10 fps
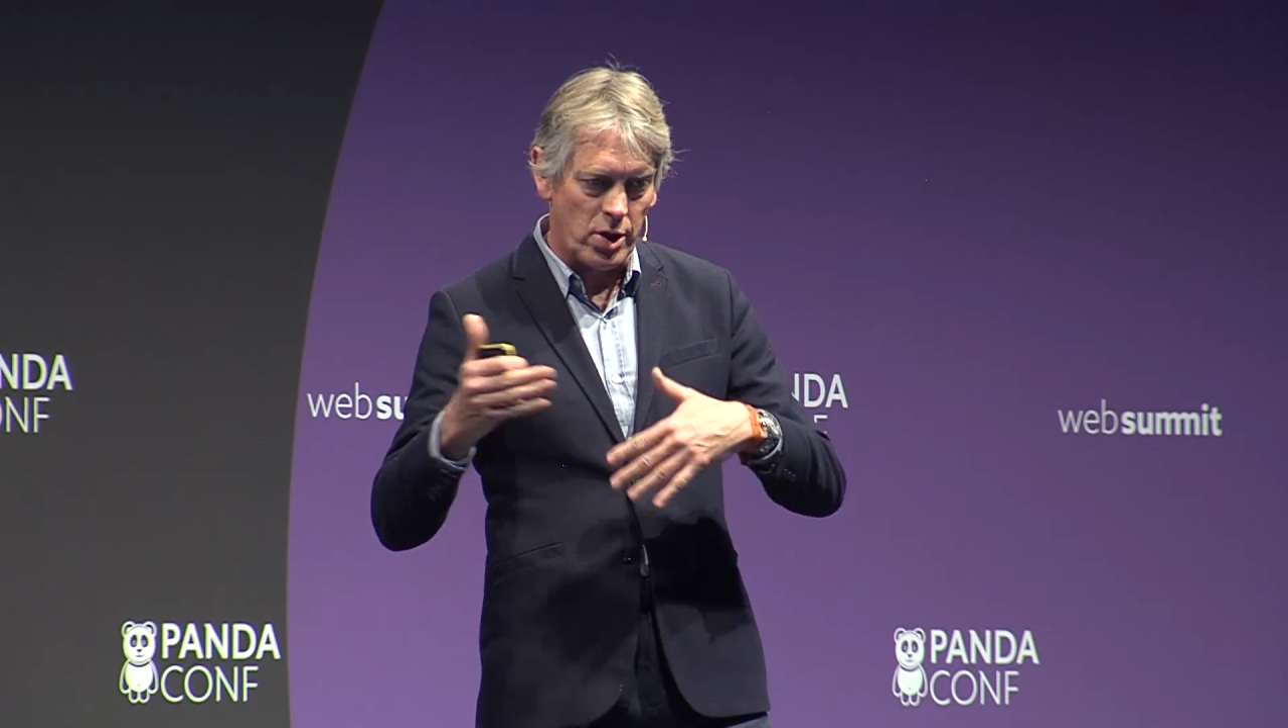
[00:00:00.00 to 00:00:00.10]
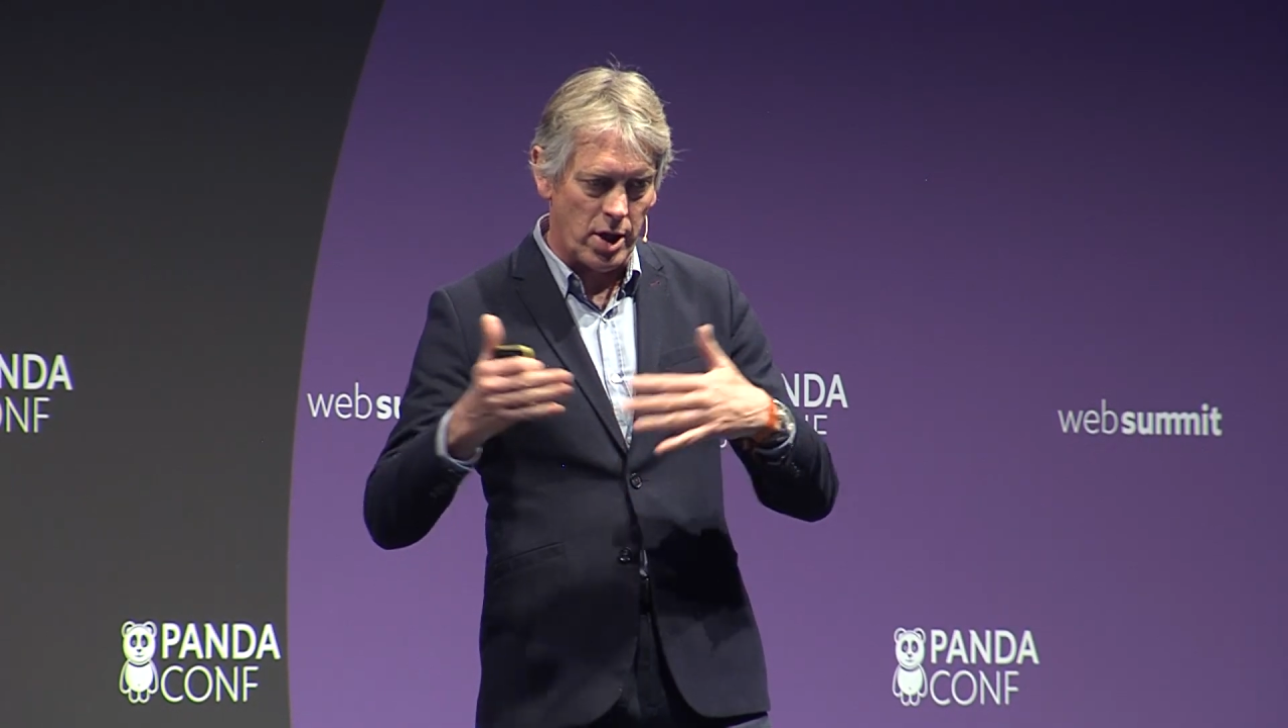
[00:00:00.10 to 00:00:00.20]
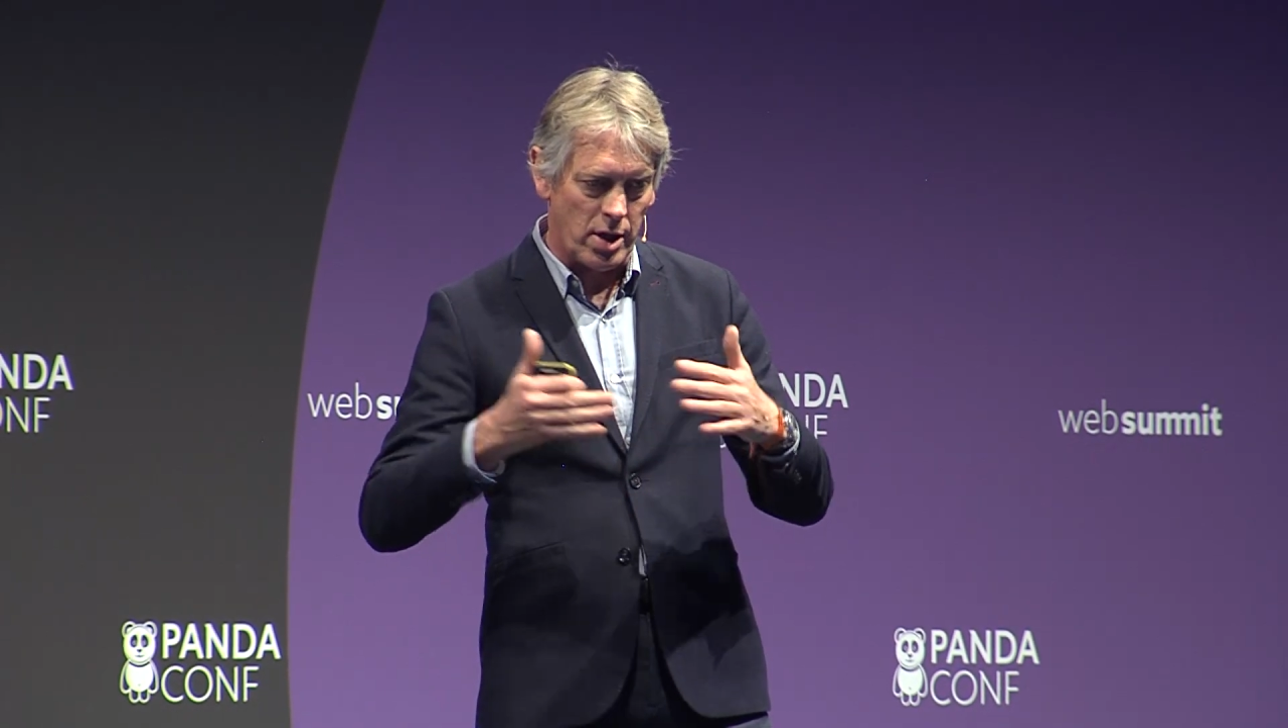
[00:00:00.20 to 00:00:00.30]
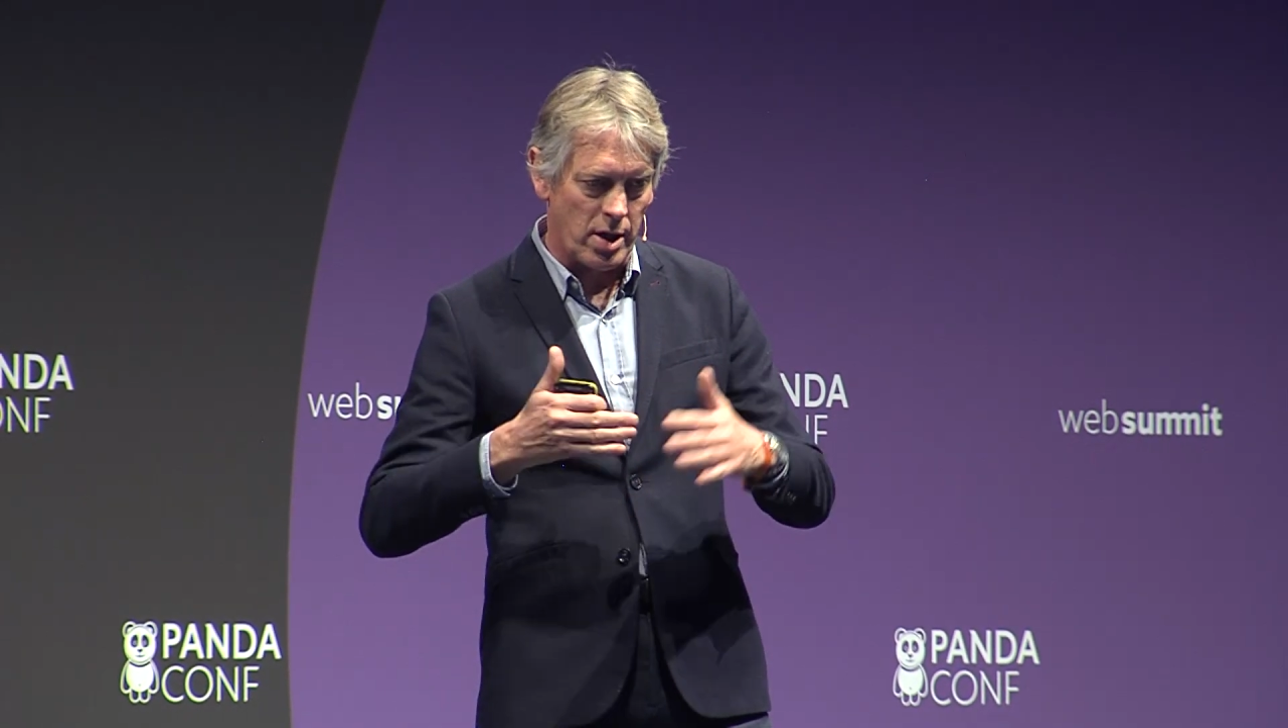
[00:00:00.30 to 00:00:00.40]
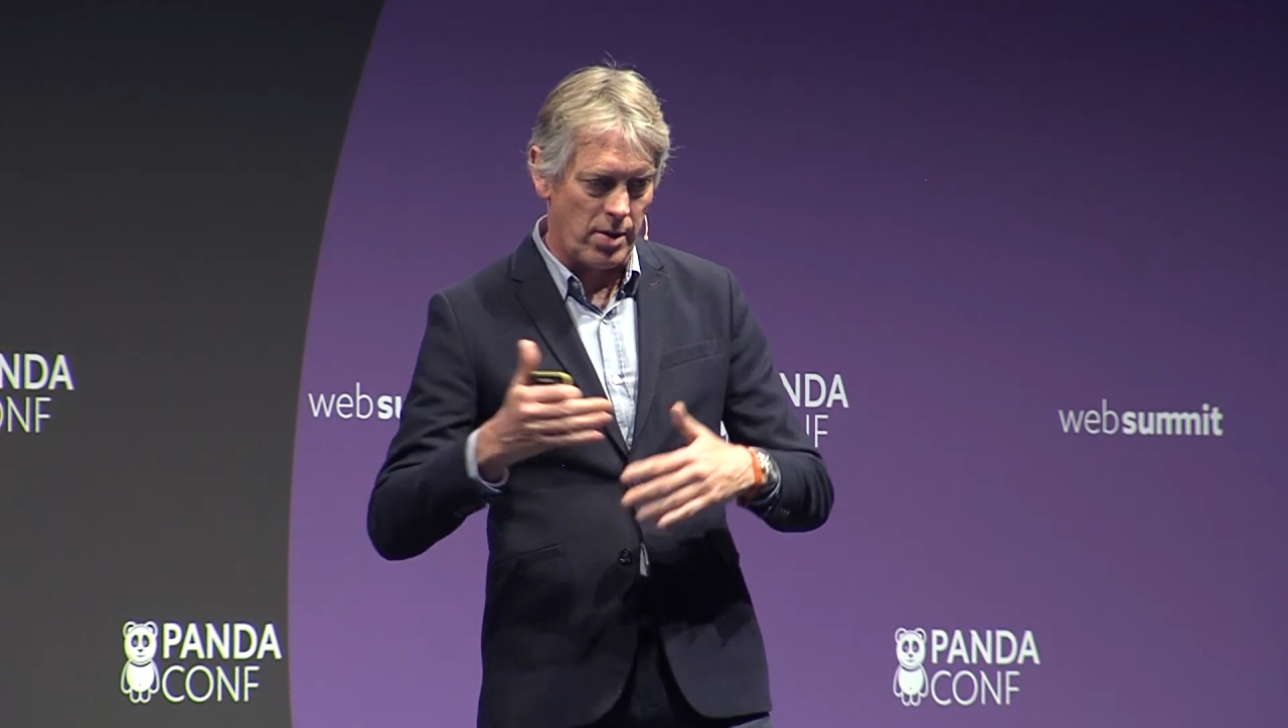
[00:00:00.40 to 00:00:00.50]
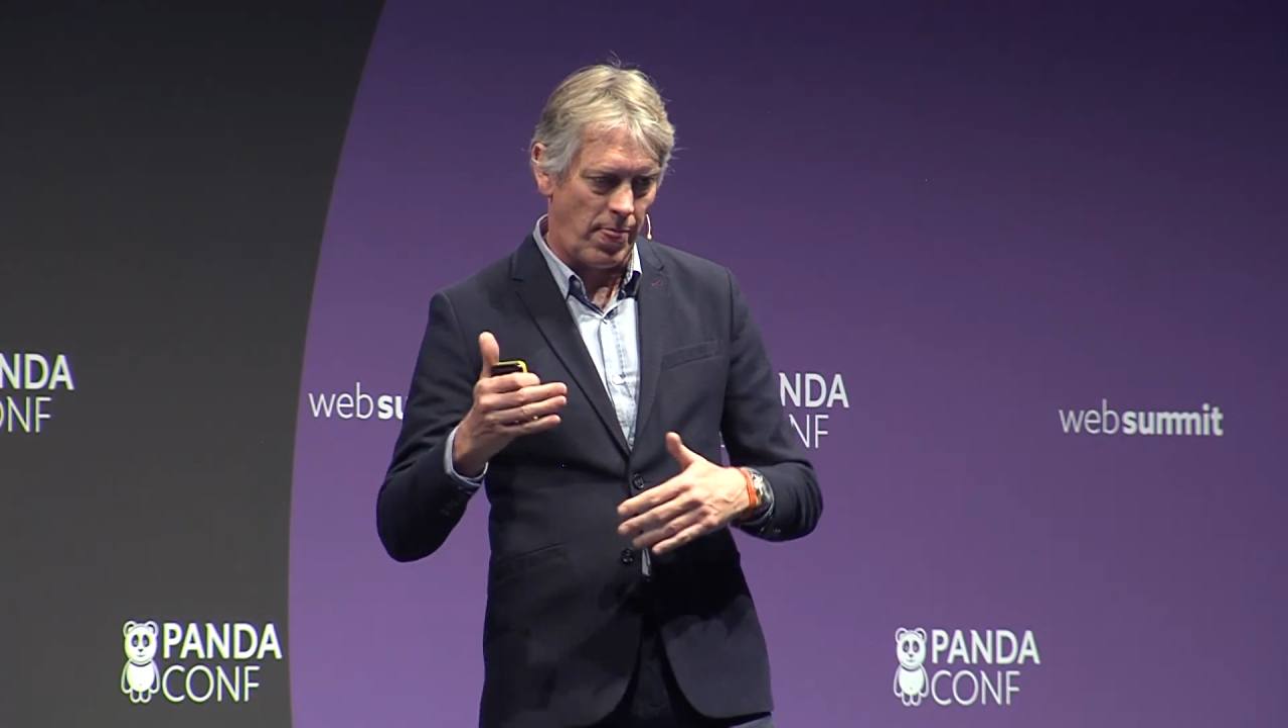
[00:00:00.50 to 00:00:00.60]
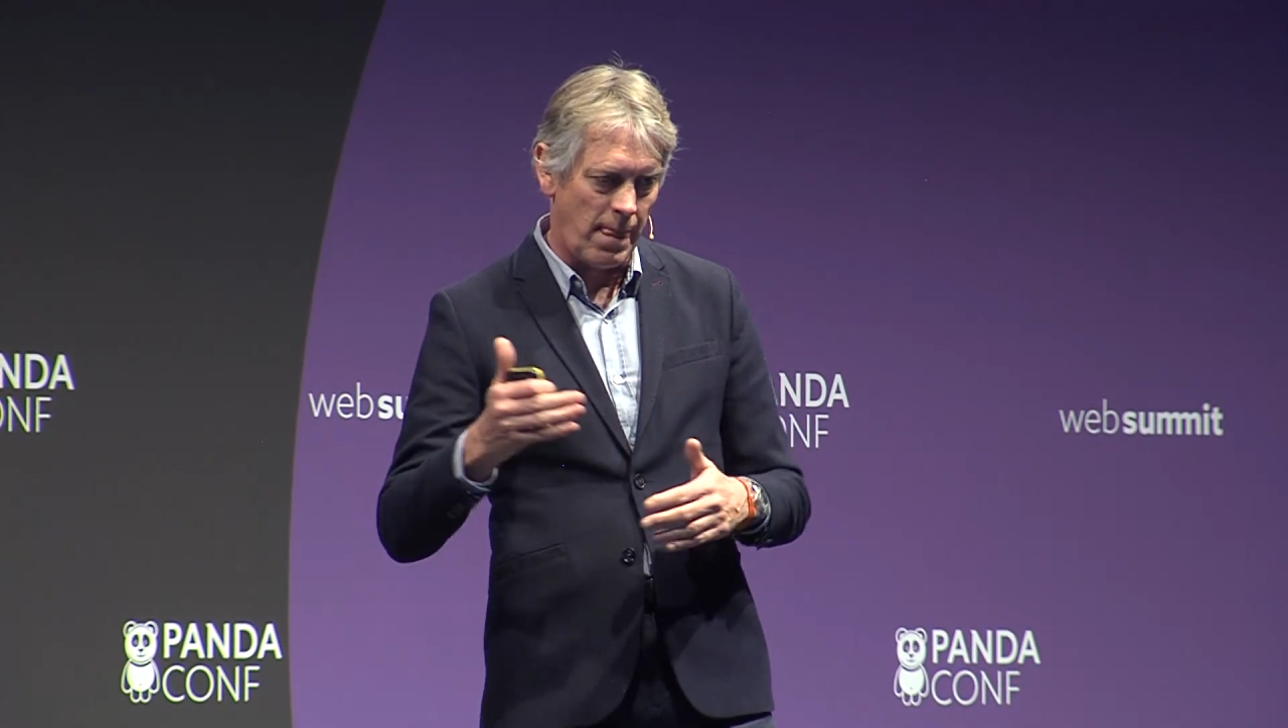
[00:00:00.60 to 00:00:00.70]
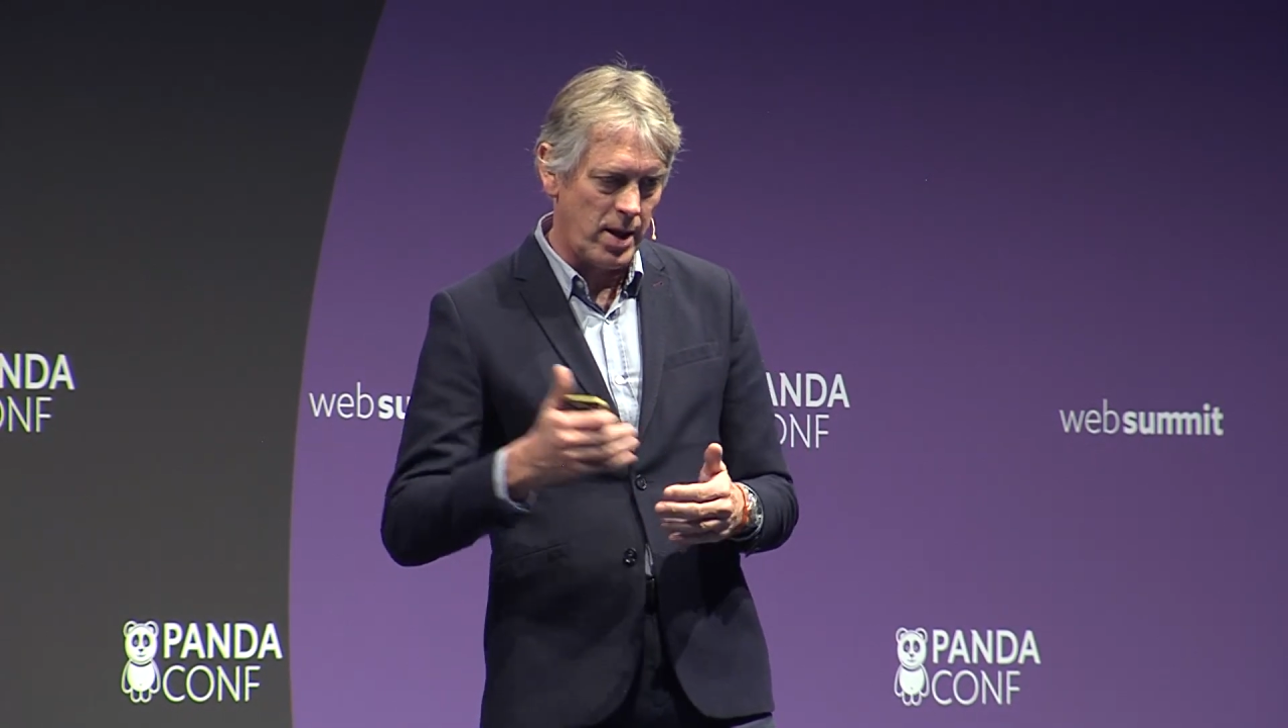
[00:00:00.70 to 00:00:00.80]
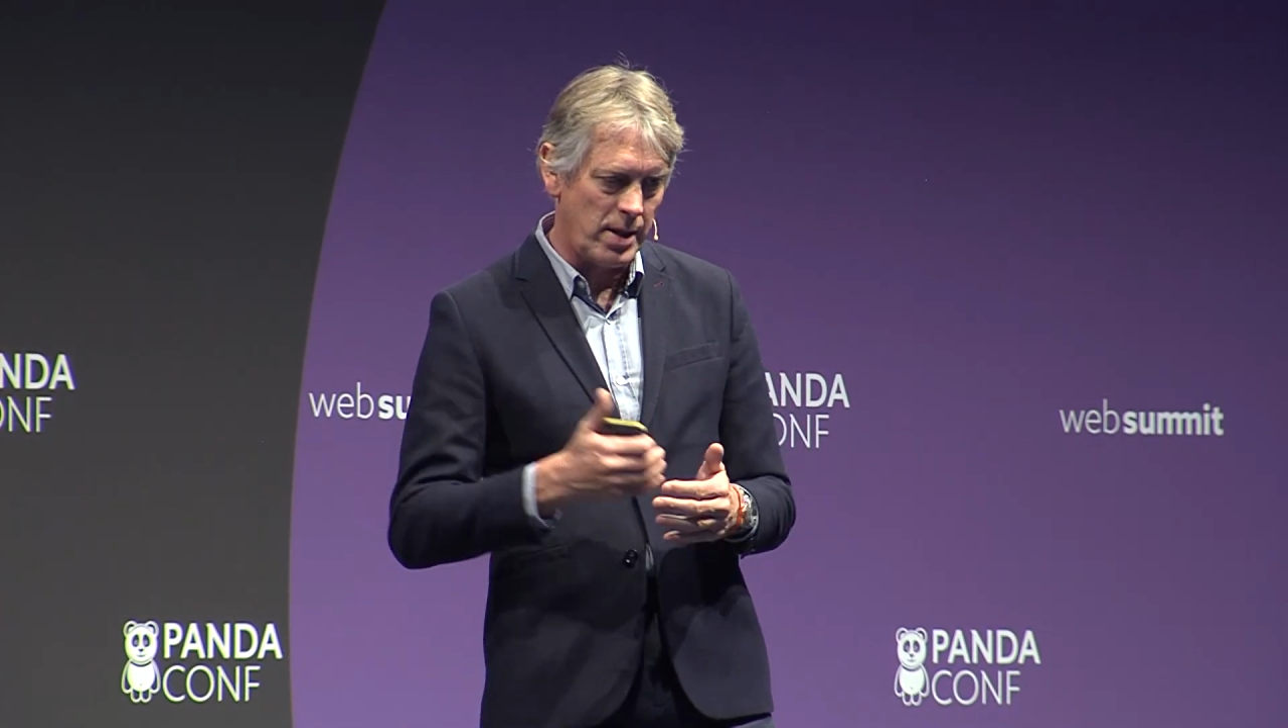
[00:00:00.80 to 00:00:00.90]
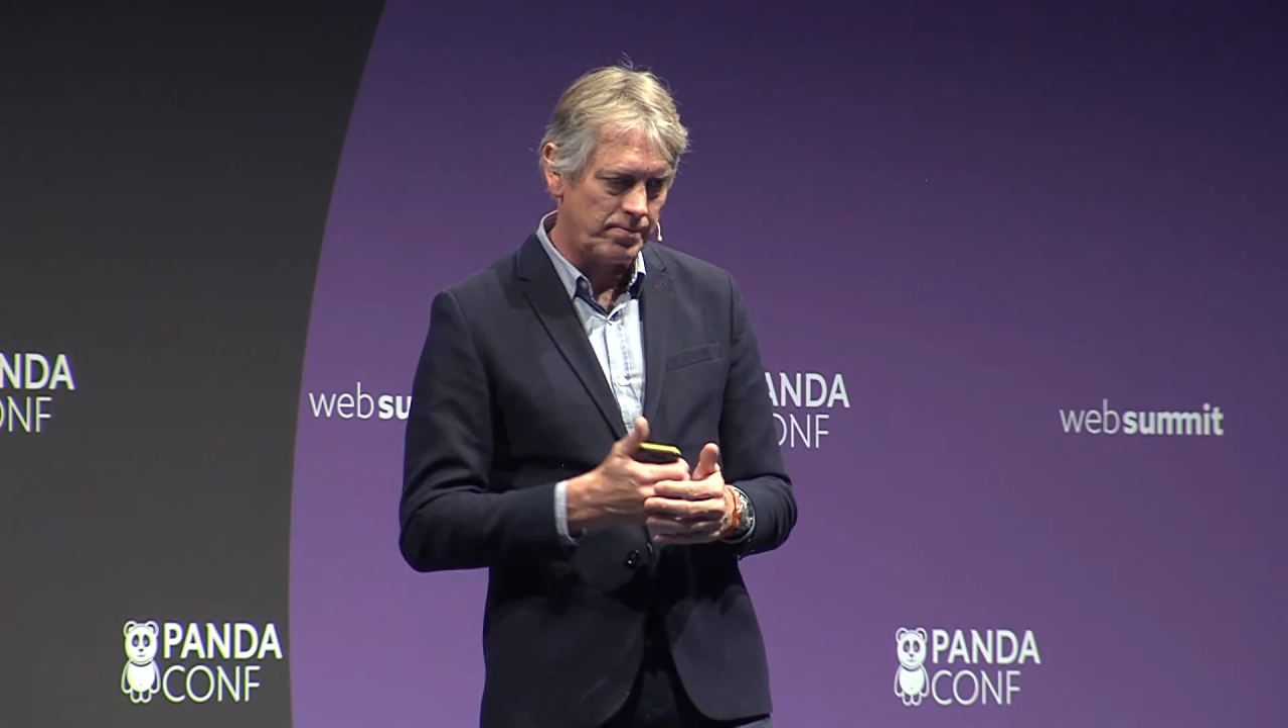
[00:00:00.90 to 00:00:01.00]
the other,
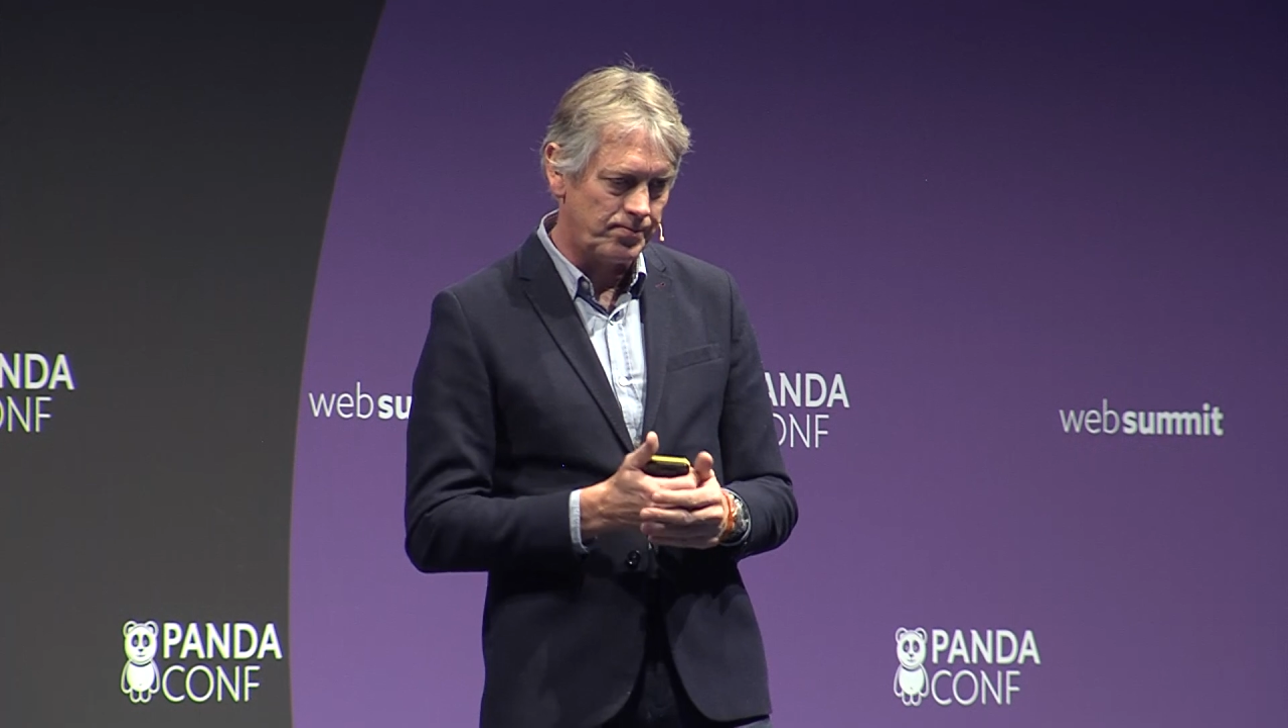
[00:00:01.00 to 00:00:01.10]
right?